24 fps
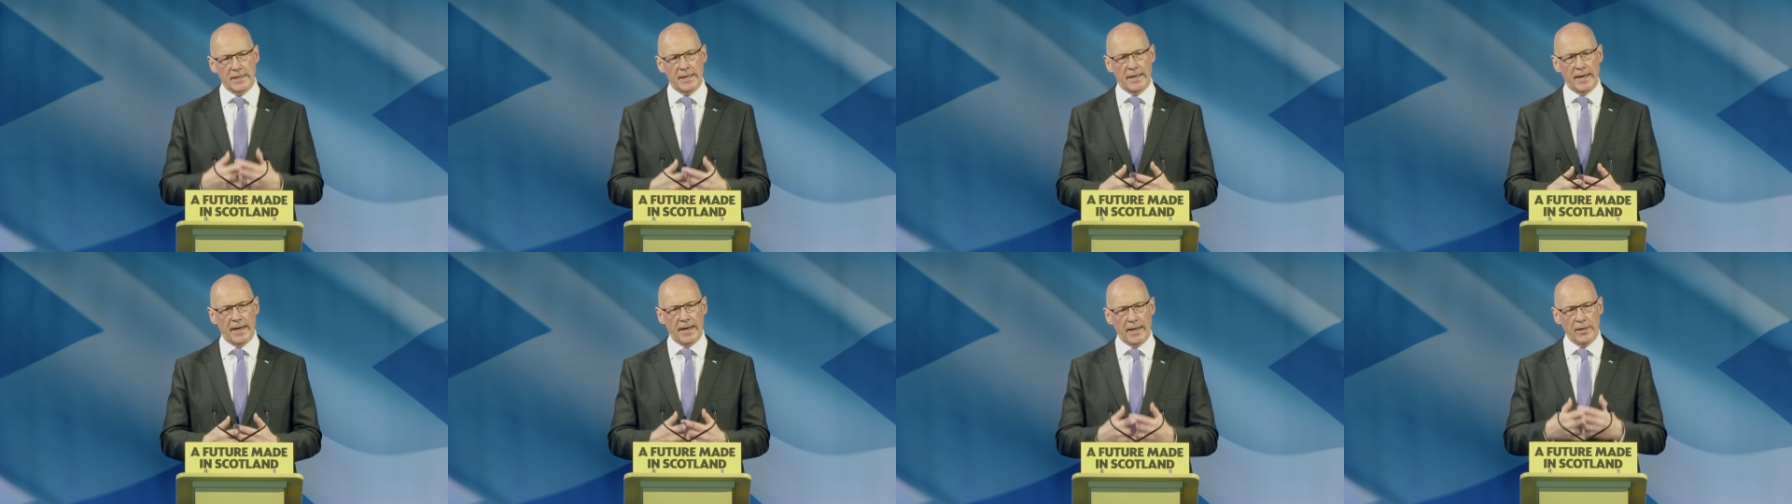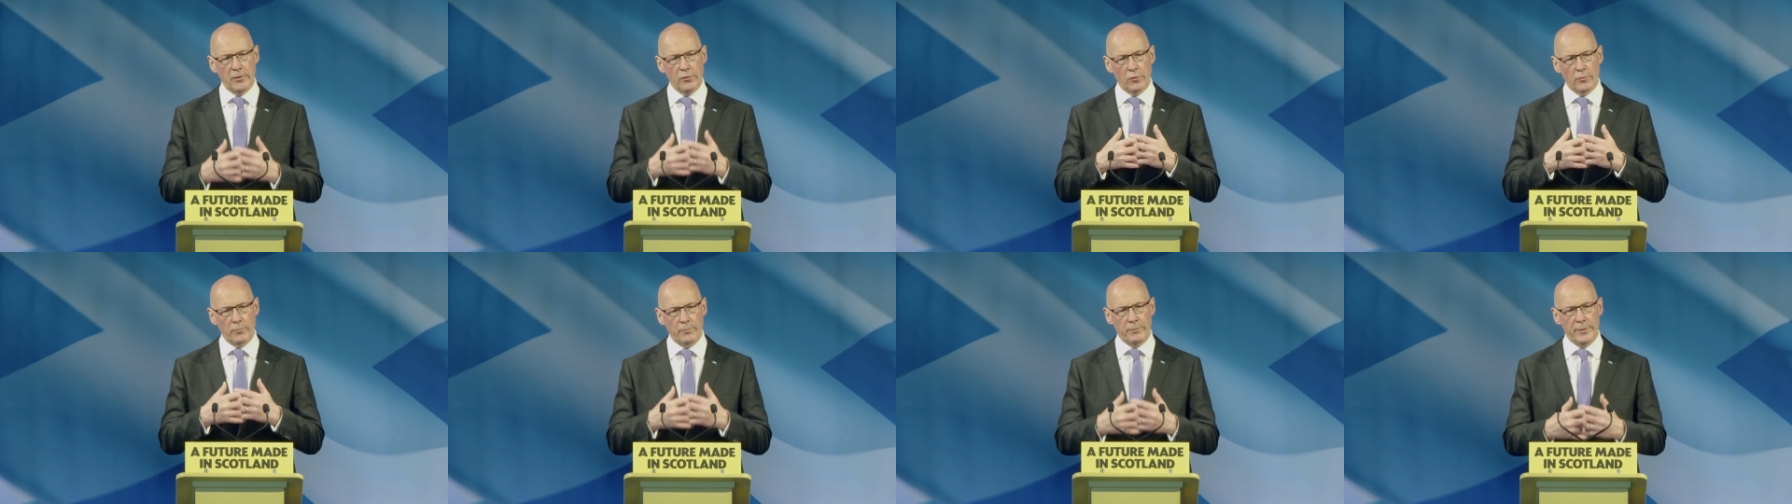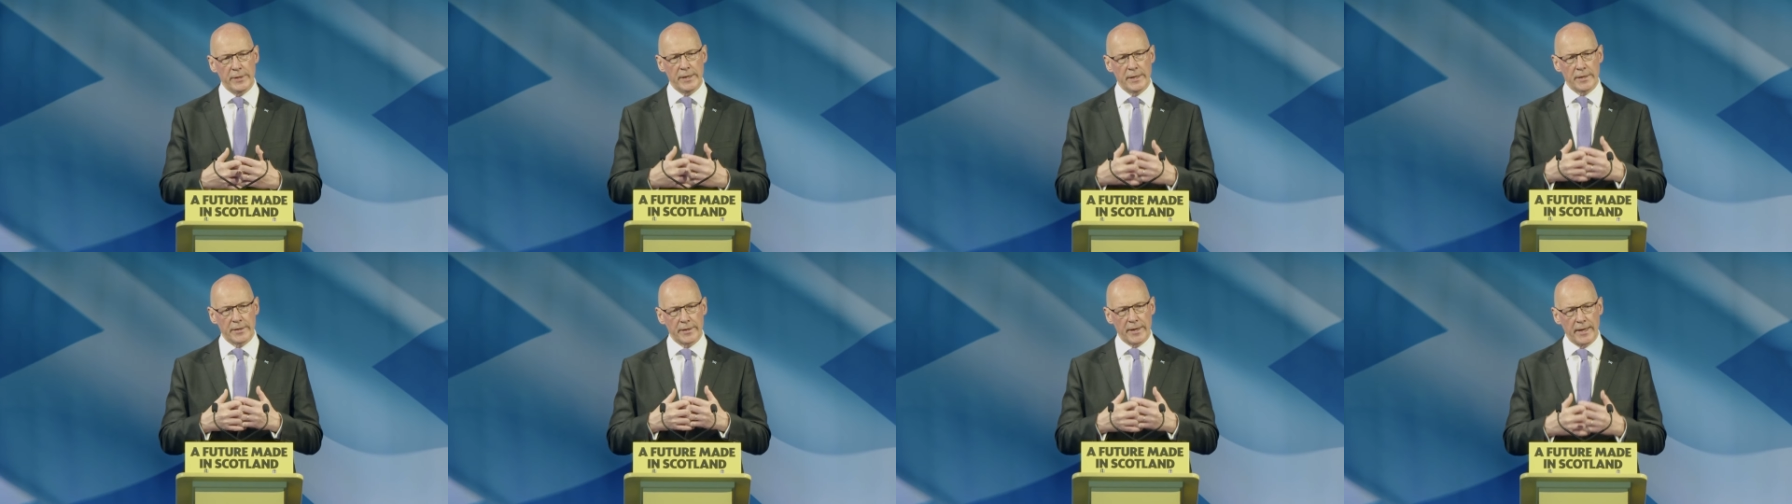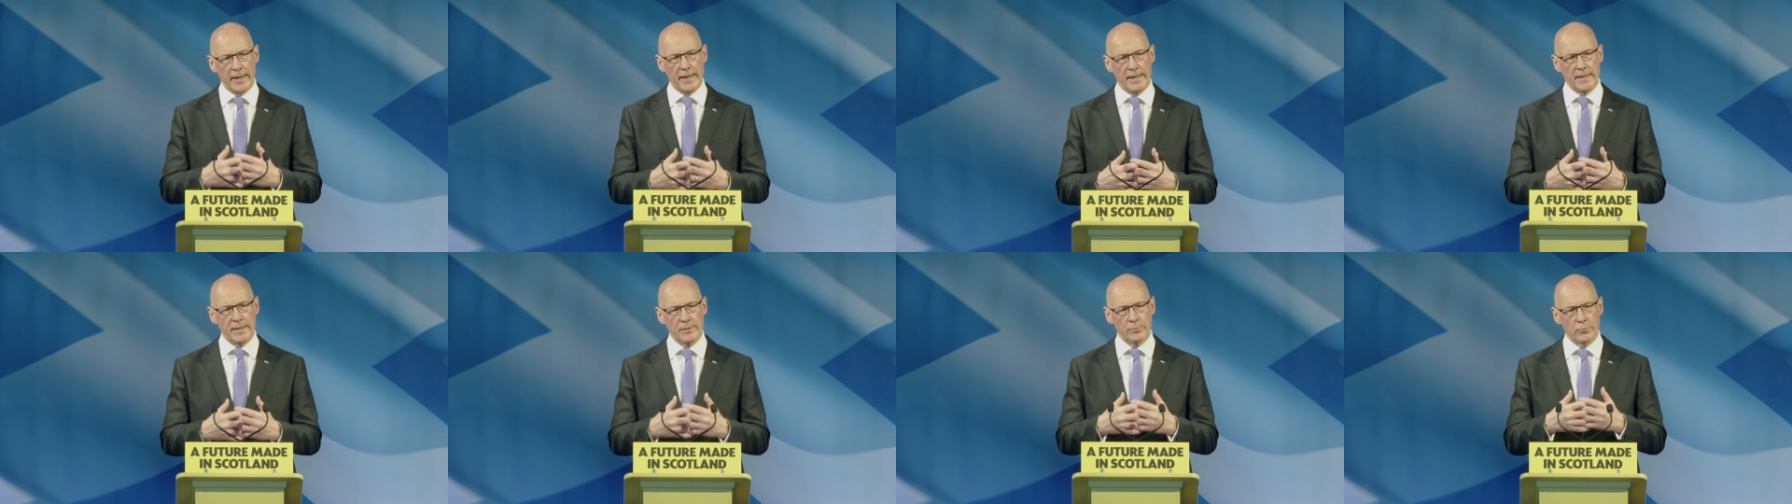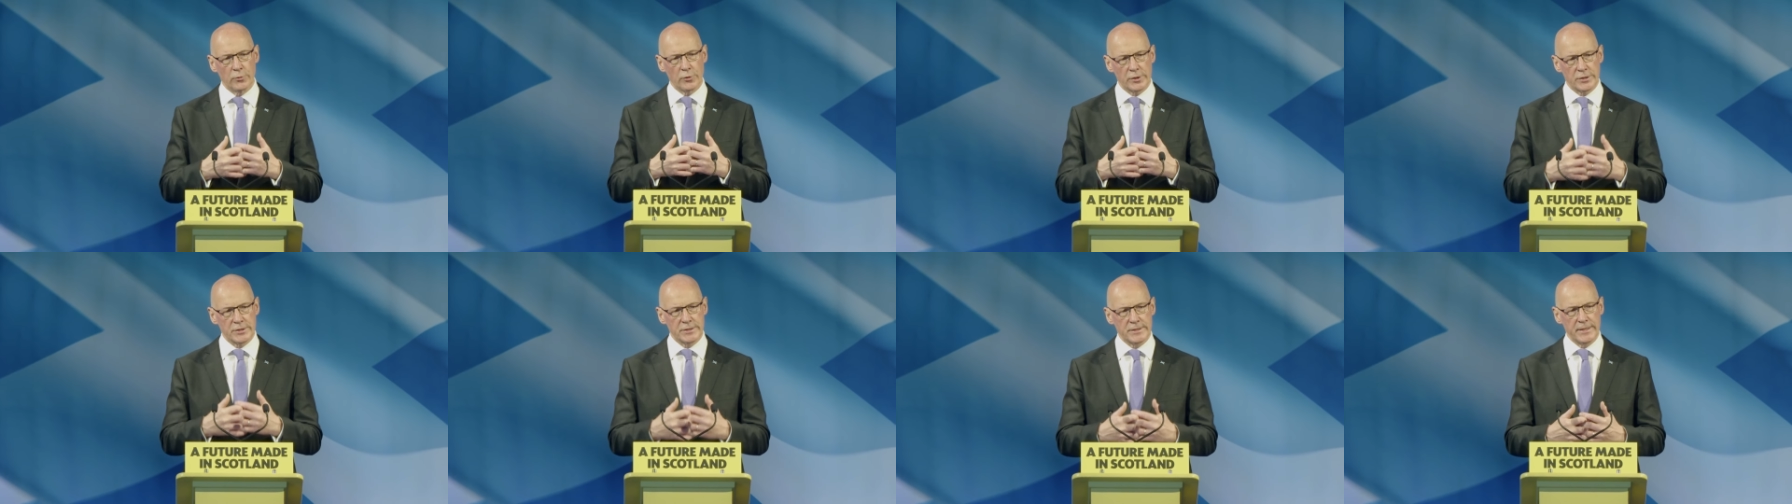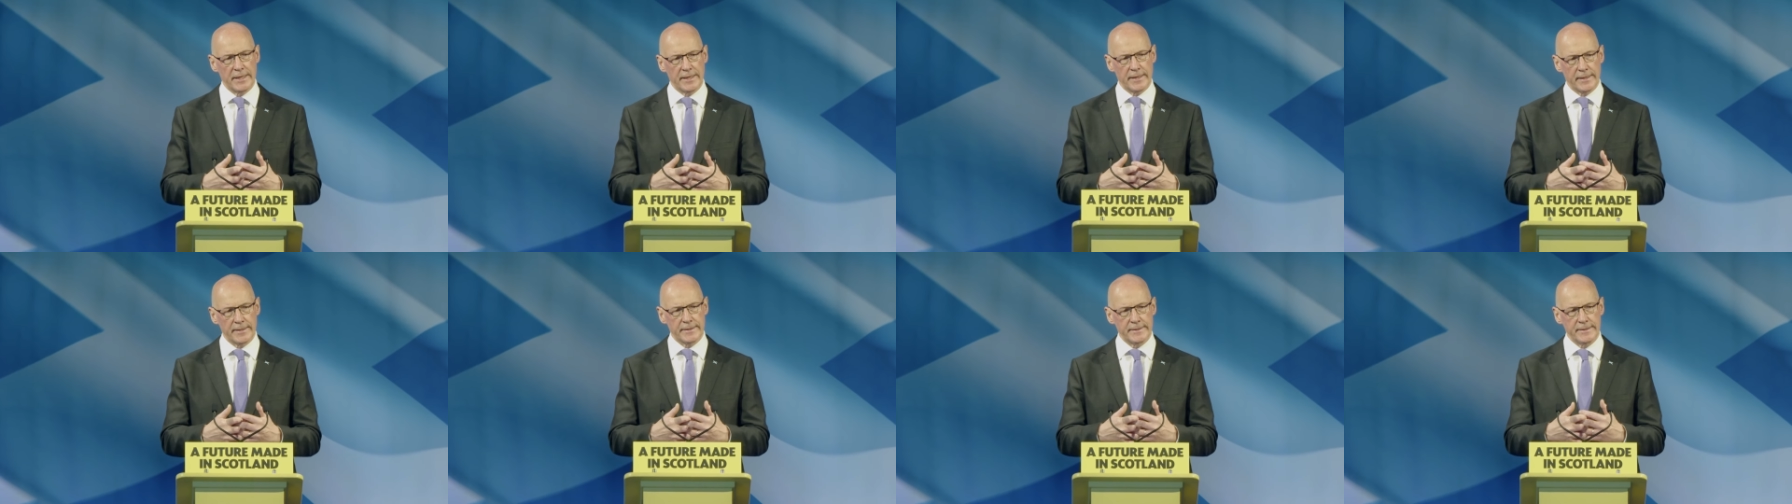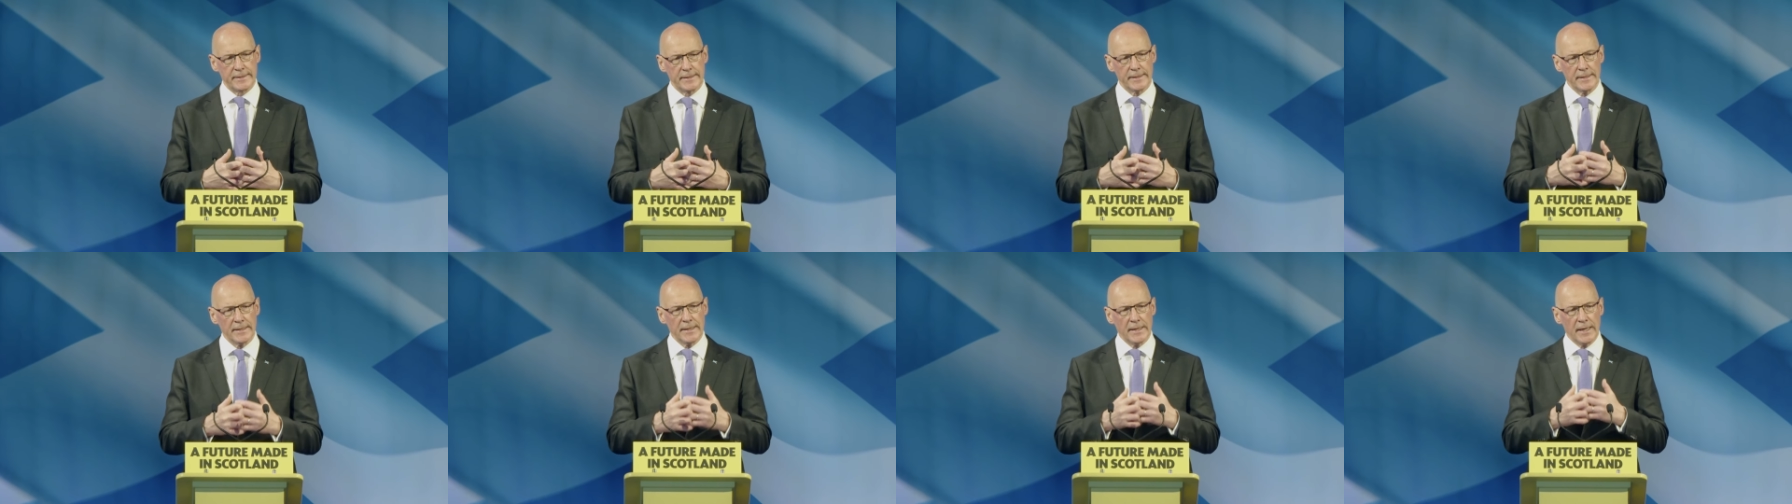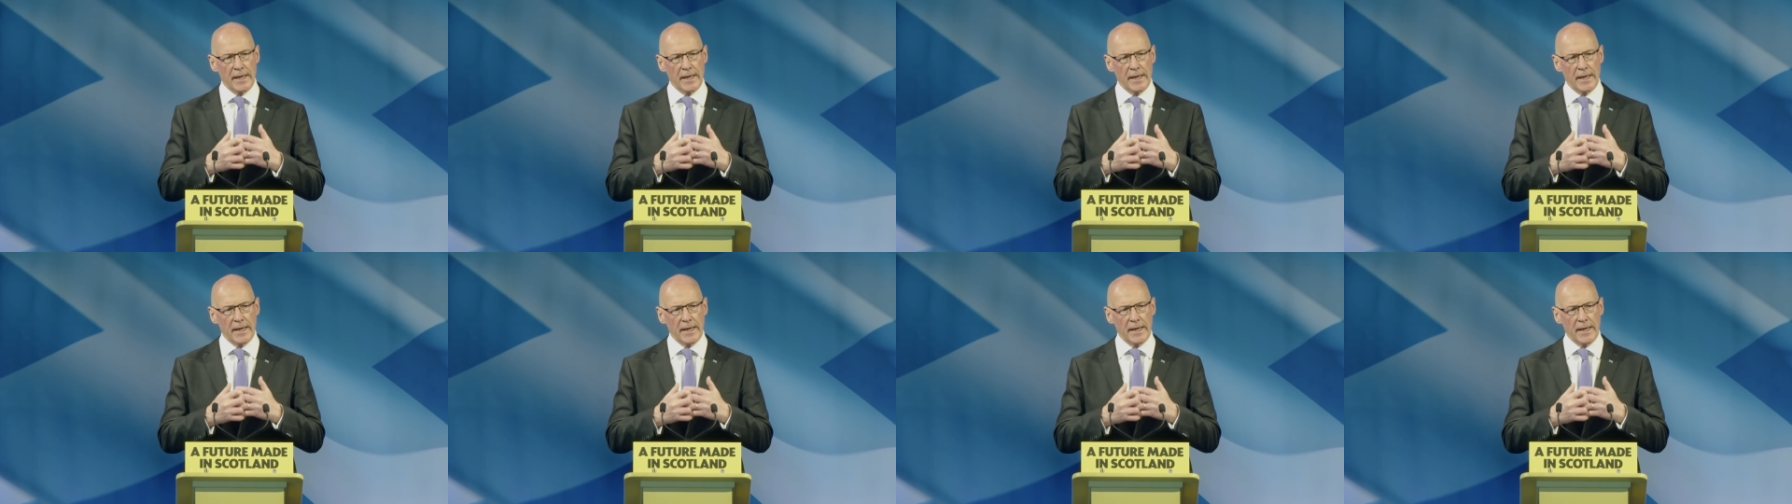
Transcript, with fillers: cannot bear any more austerity,